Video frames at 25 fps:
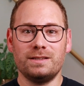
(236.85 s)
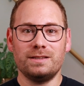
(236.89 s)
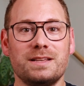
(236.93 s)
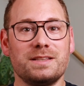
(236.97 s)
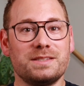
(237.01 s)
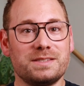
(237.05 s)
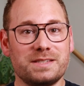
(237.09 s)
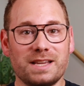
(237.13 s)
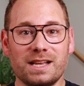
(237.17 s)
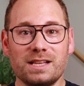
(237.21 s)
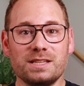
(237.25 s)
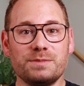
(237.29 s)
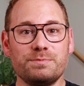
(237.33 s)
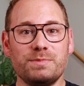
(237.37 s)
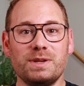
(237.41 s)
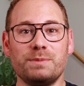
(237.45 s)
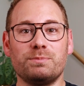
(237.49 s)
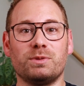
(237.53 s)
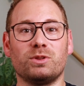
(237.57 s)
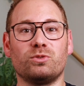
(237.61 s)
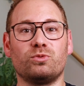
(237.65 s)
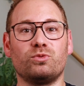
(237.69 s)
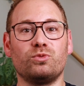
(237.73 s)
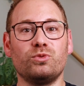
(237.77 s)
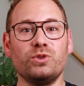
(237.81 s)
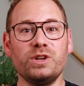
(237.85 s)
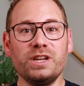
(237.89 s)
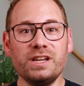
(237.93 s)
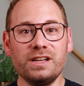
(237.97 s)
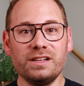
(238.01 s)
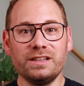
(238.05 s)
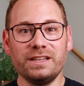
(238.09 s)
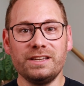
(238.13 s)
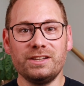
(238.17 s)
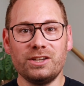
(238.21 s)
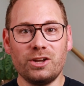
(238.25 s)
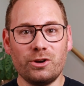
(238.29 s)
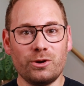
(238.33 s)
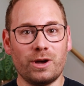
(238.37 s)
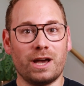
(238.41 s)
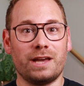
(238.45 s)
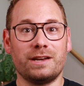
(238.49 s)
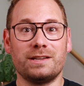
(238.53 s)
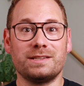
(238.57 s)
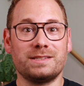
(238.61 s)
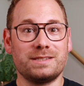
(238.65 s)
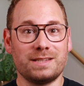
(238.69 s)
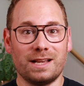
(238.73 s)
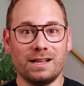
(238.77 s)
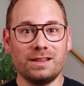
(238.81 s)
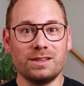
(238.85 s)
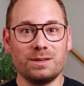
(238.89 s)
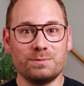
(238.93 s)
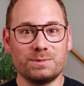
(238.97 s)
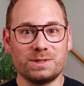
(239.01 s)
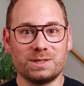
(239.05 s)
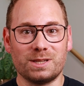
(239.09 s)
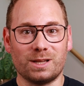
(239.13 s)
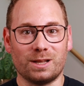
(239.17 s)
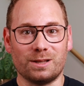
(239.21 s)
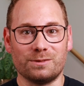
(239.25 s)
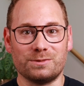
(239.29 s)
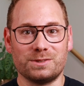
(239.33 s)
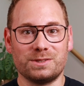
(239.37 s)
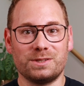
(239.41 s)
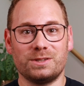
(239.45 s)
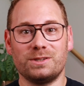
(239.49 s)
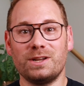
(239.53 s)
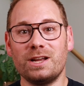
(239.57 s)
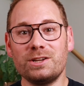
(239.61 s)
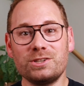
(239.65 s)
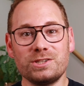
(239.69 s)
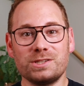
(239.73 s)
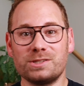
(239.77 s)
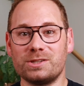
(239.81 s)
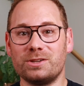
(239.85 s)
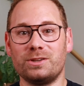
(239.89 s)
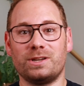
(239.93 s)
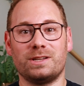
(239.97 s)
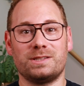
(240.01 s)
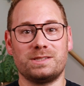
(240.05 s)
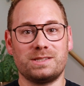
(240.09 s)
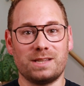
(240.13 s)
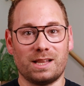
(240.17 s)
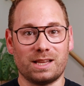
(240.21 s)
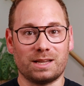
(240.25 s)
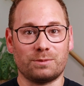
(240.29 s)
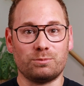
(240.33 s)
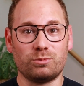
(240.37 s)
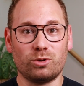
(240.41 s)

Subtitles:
Salespeople really know how to sell themselves. They're not just good at selling